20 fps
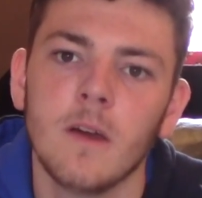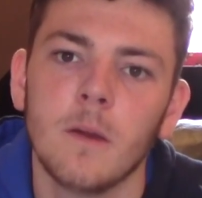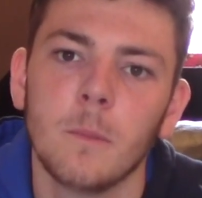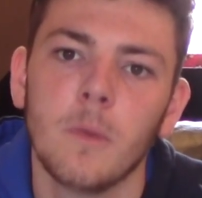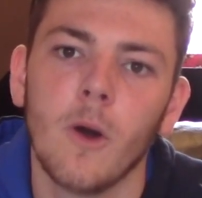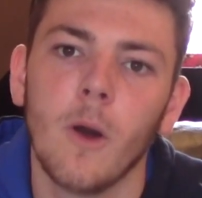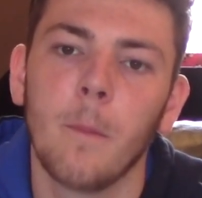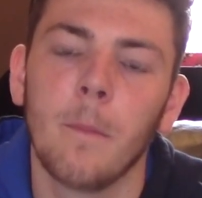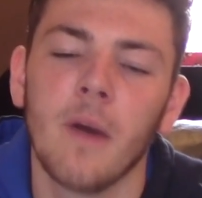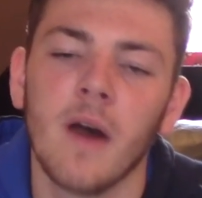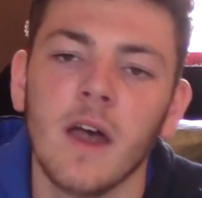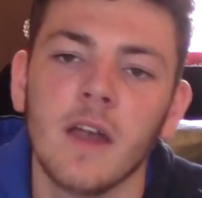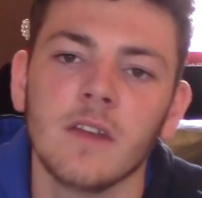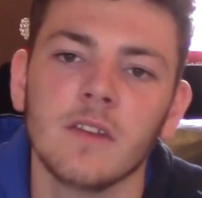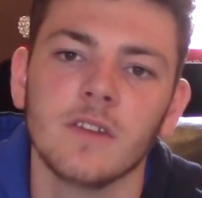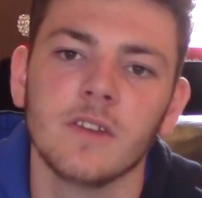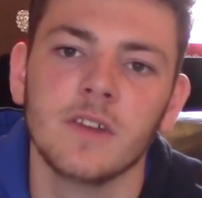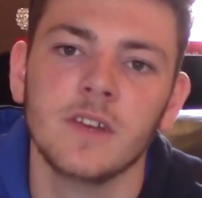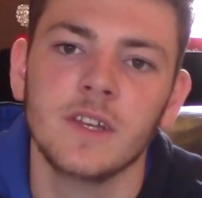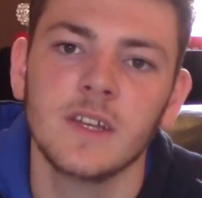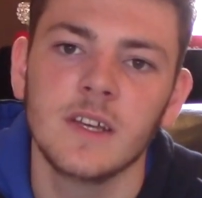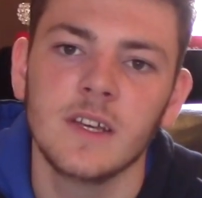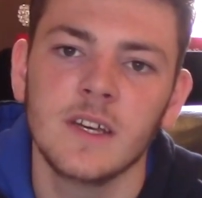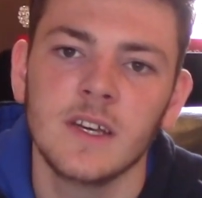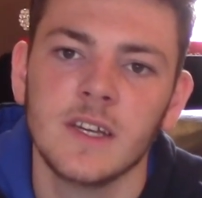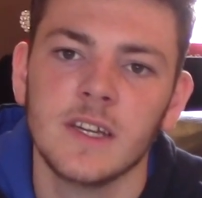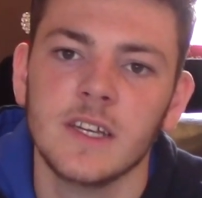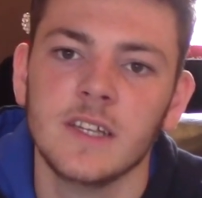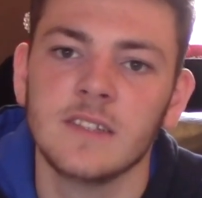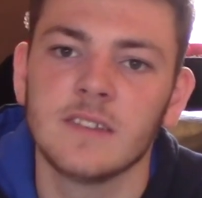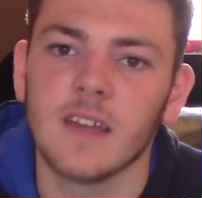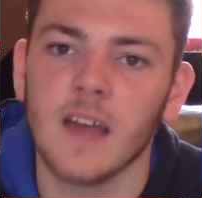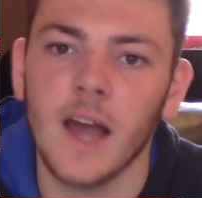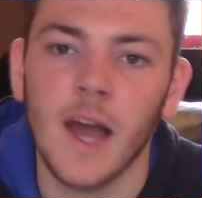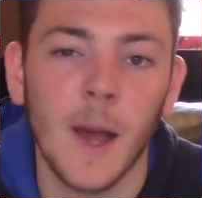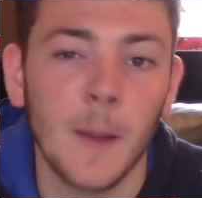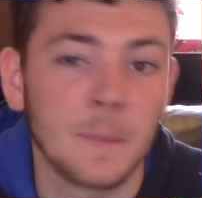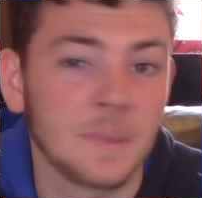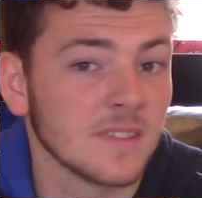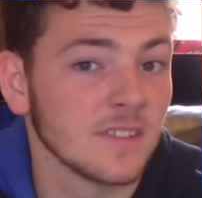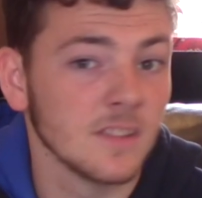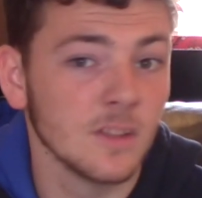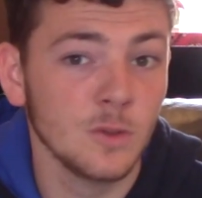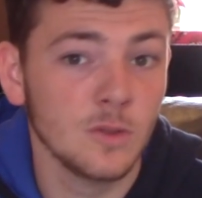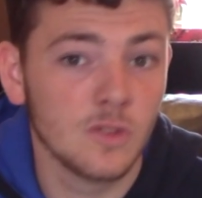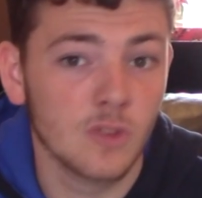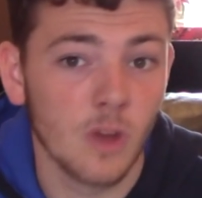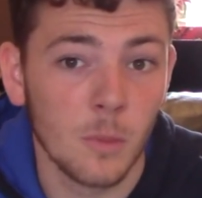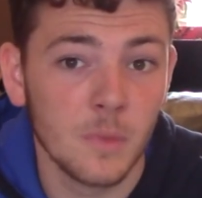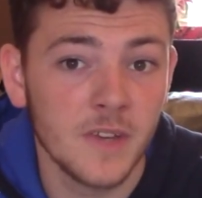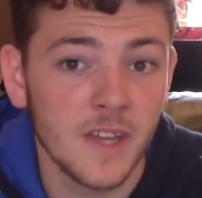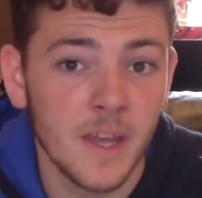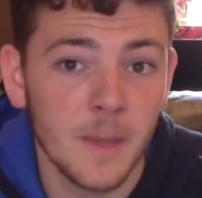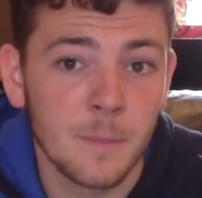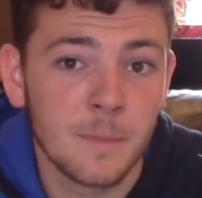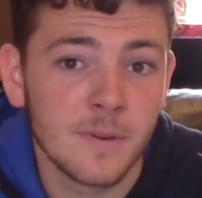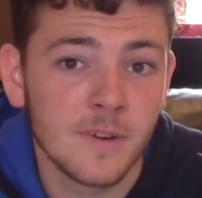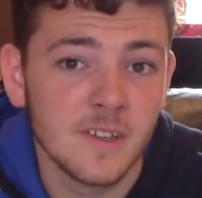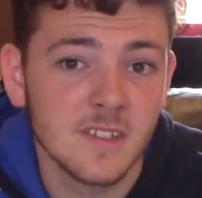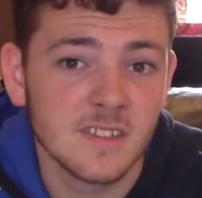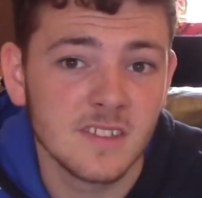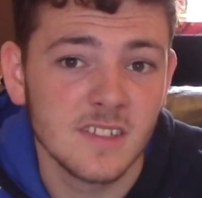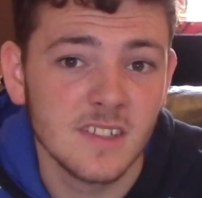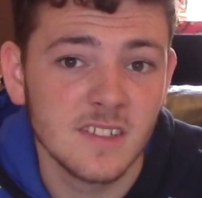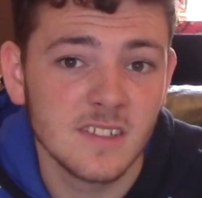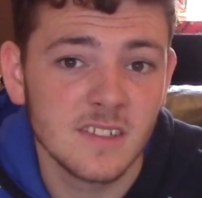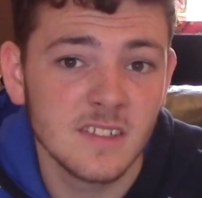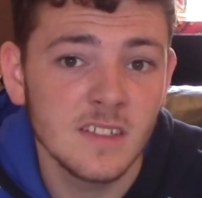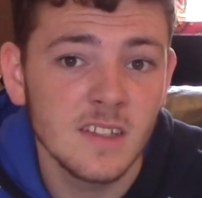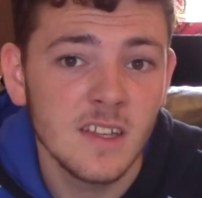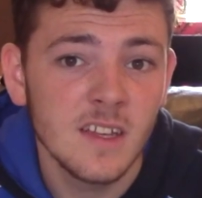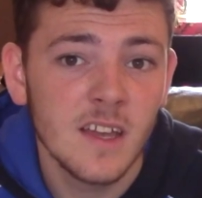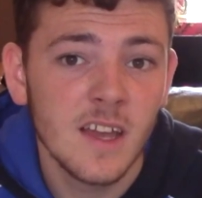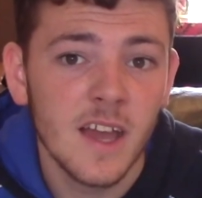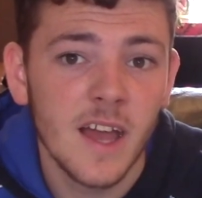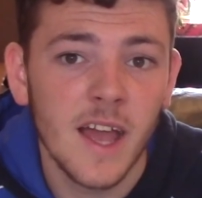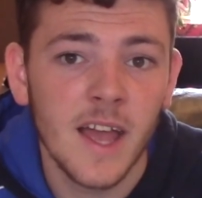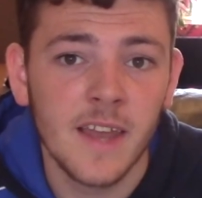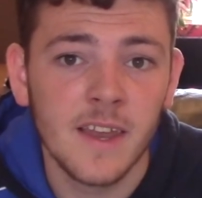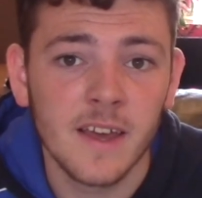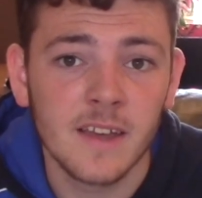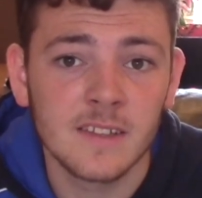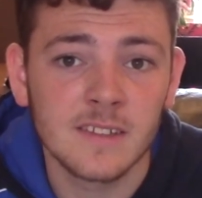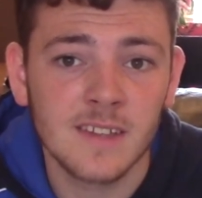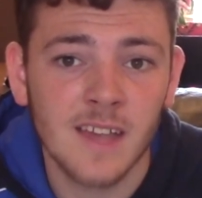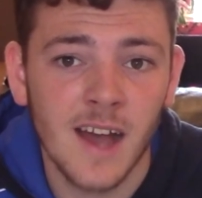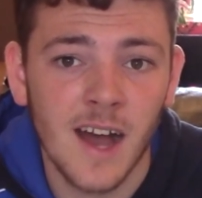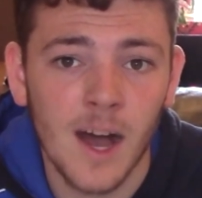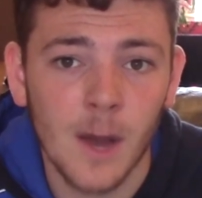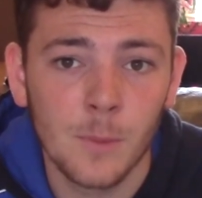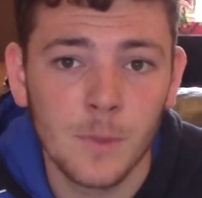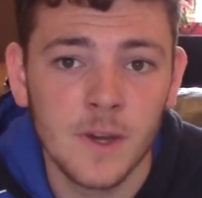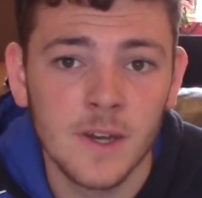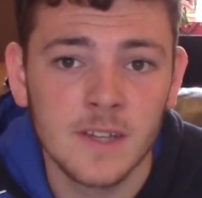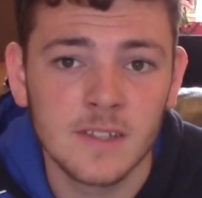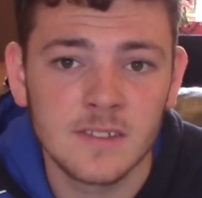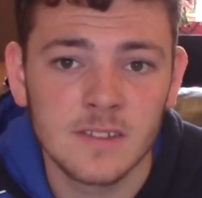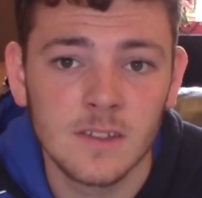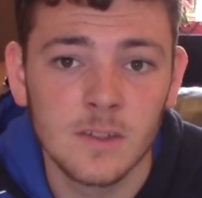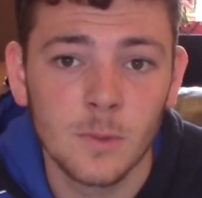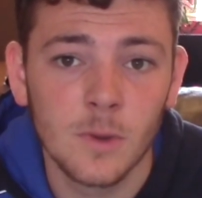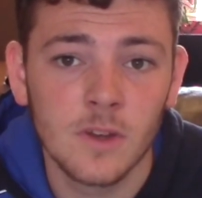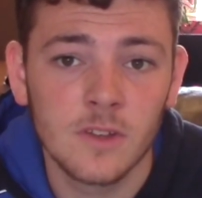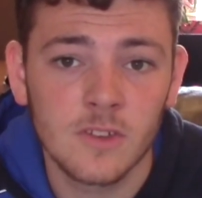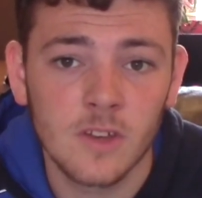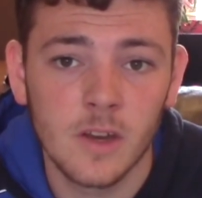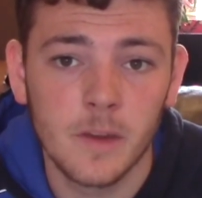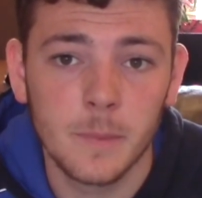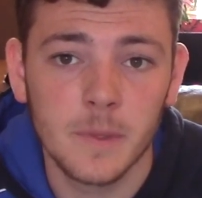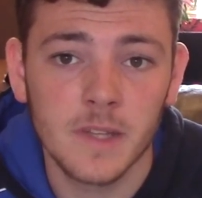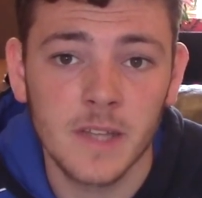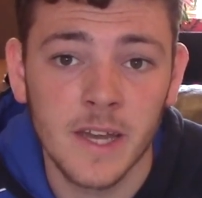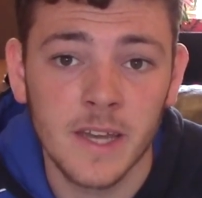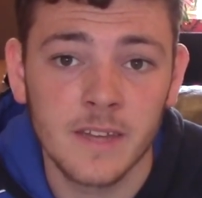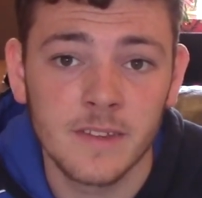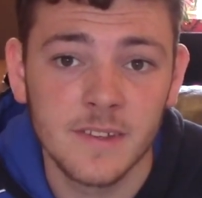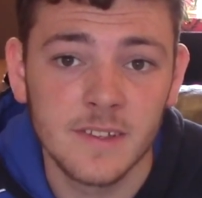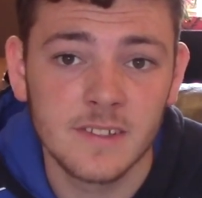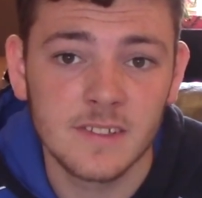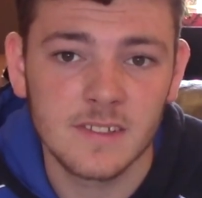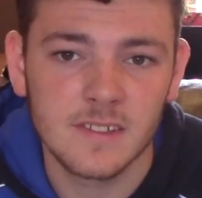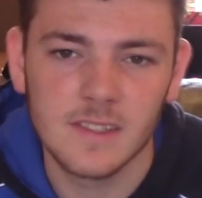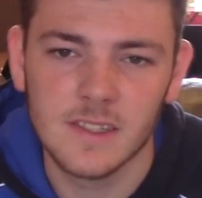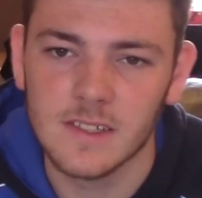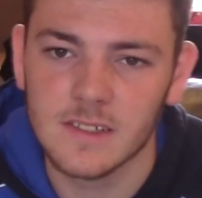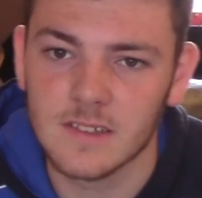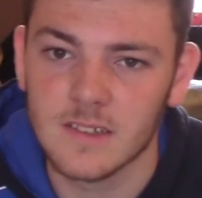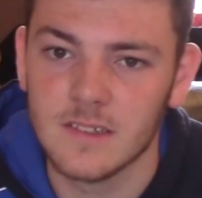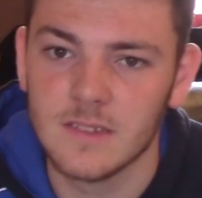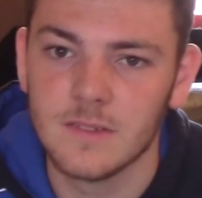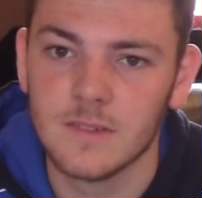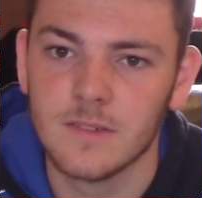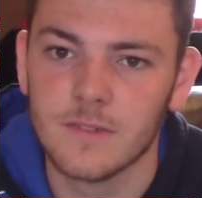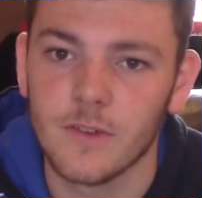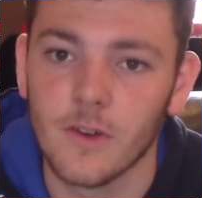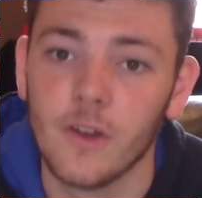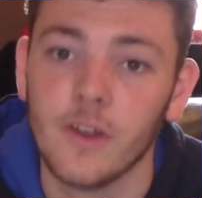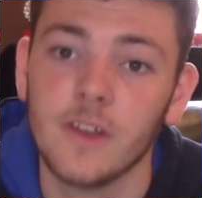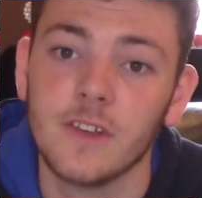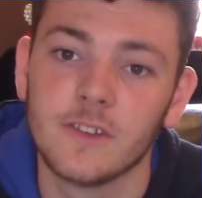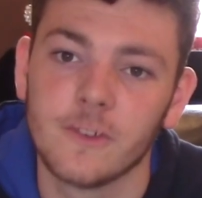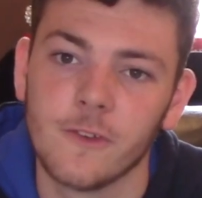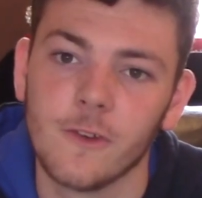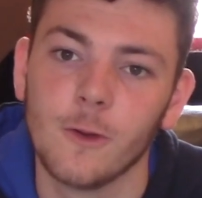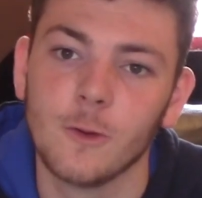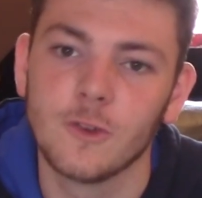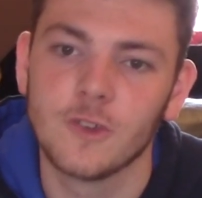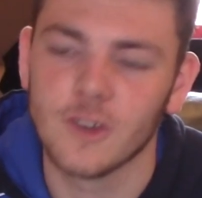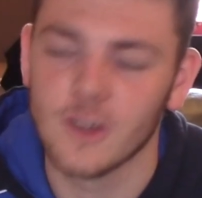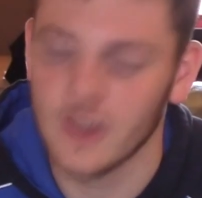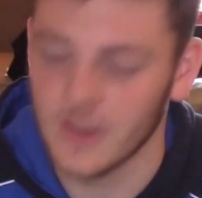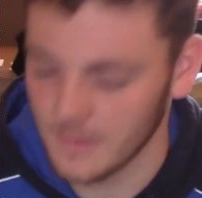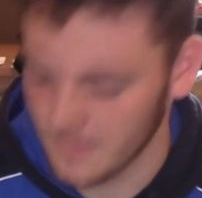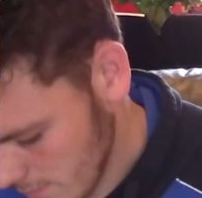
but apparently he's absolute dominated pre-season, and I just can't wait to see what it's going to be like this season for his future.